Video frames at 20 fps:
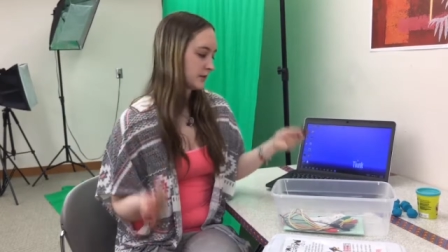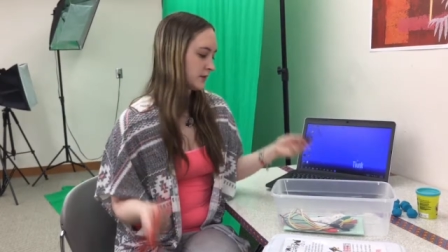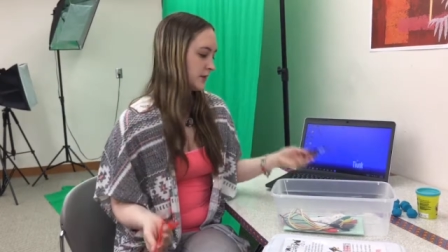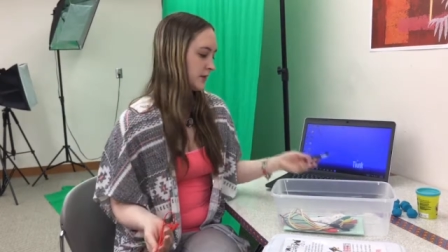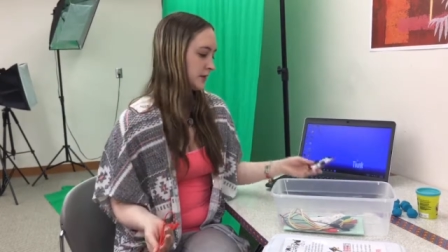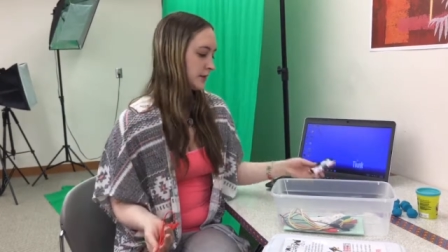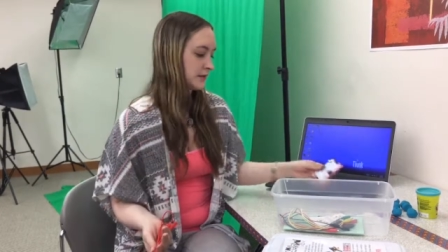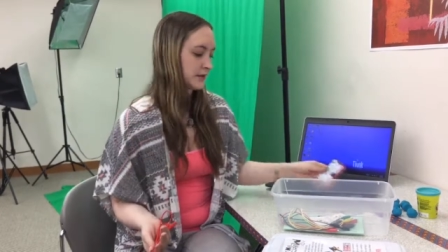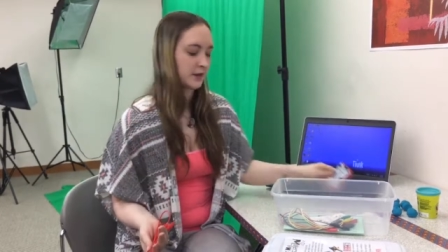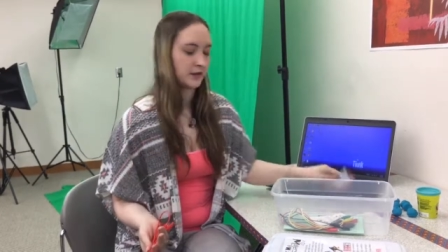
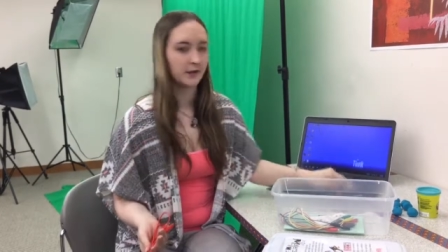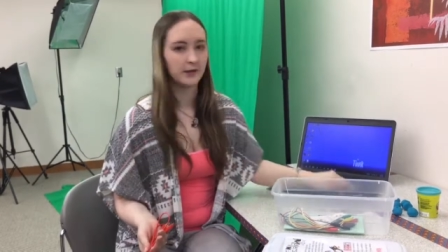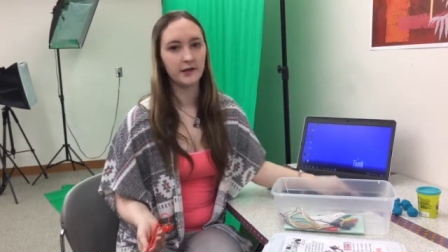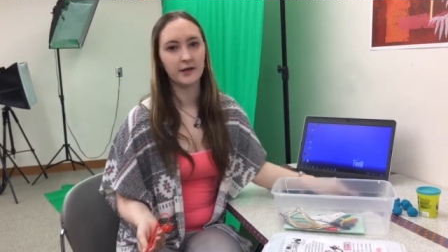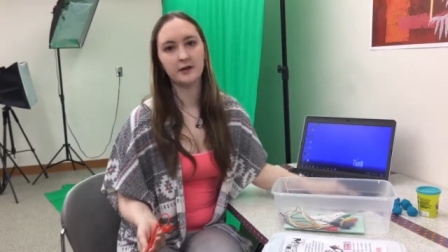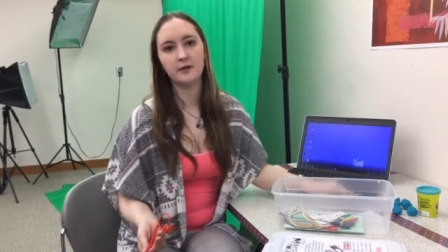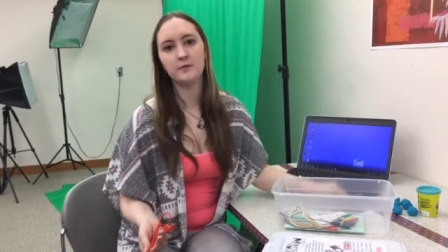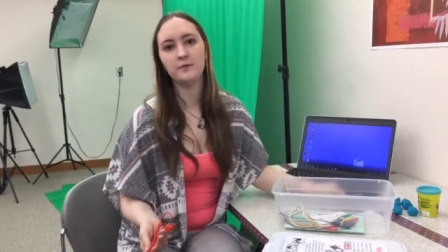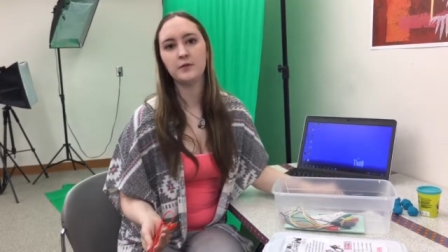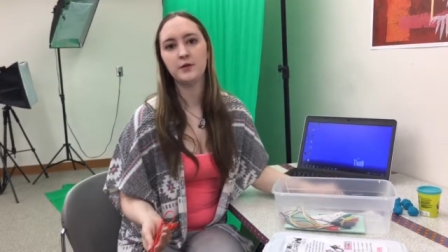necessarily
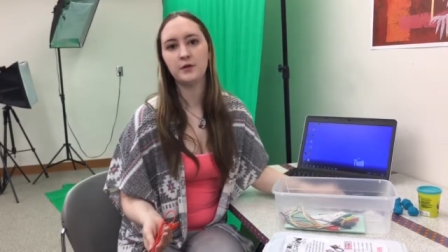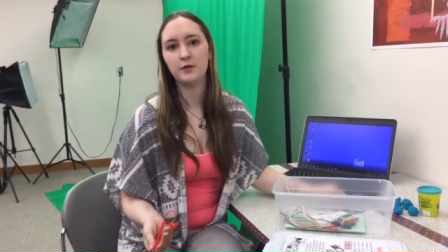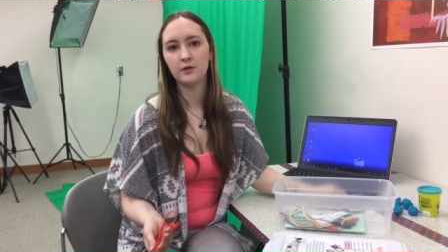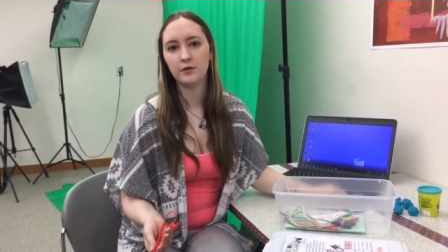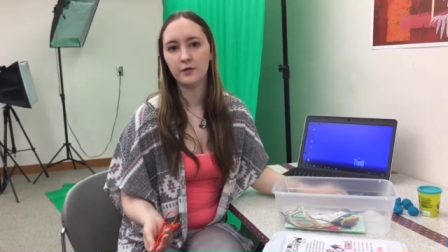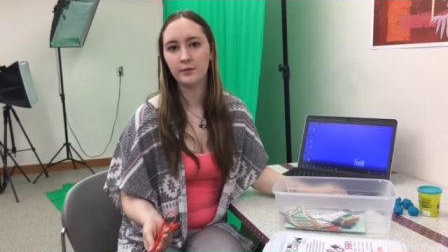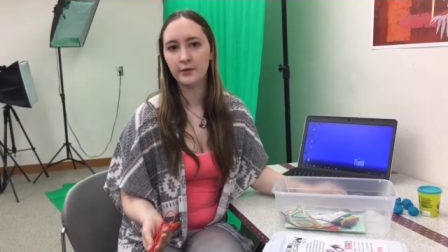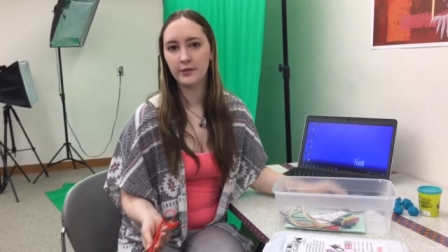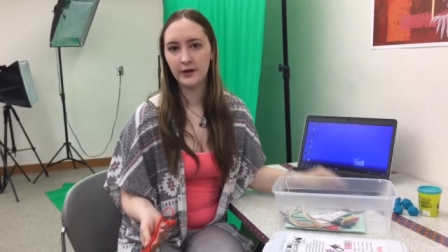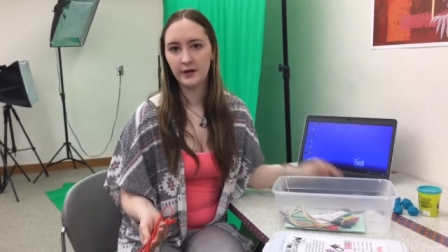a
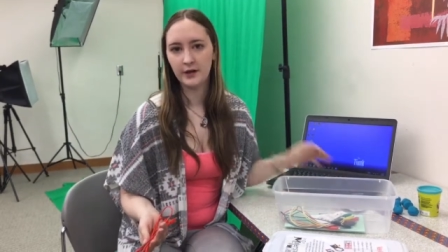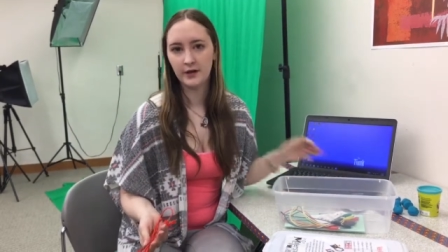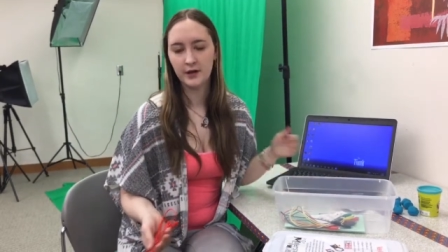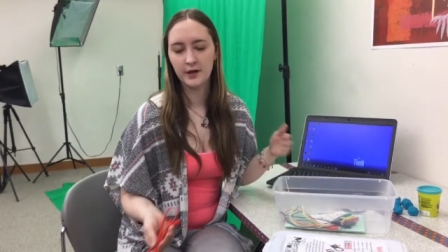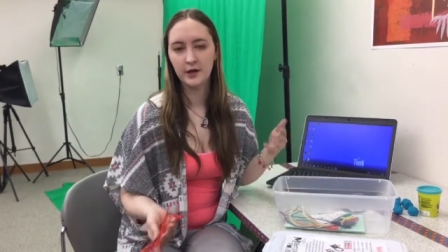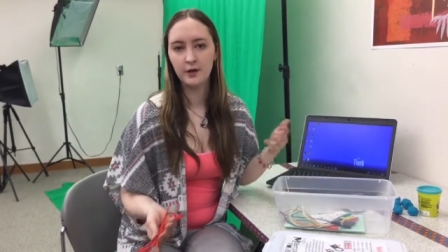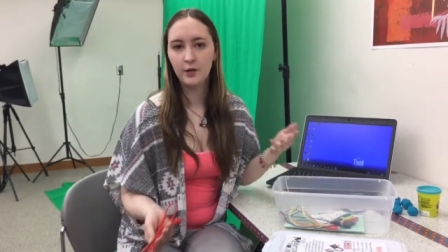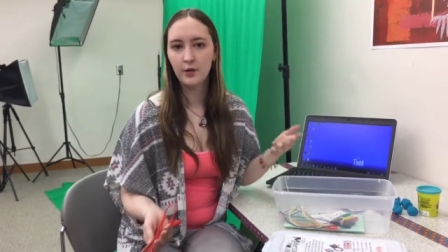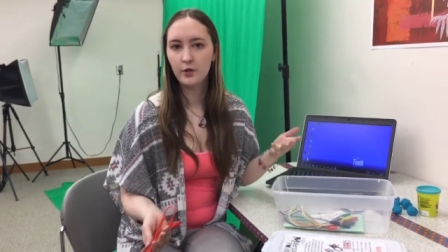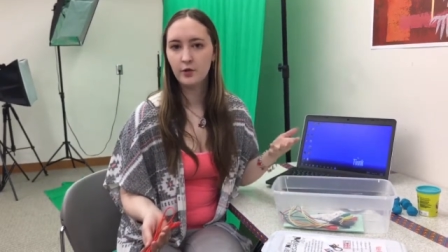computer to plug in
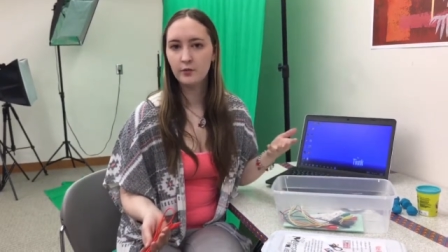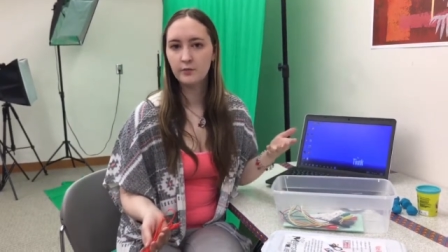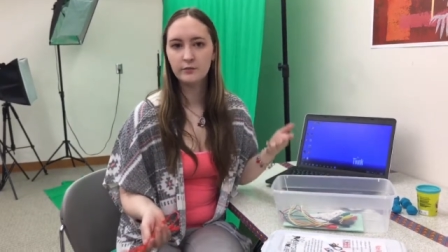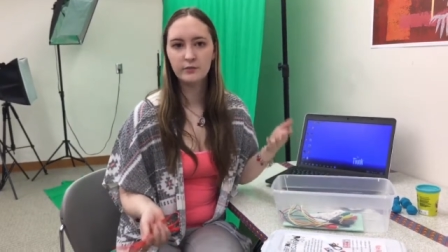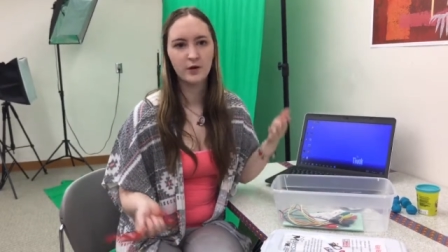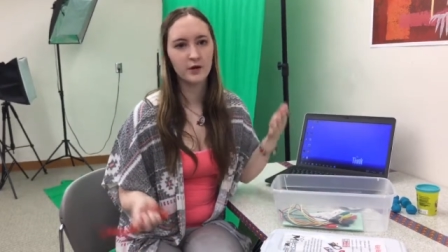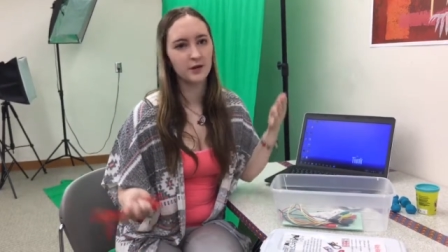at home.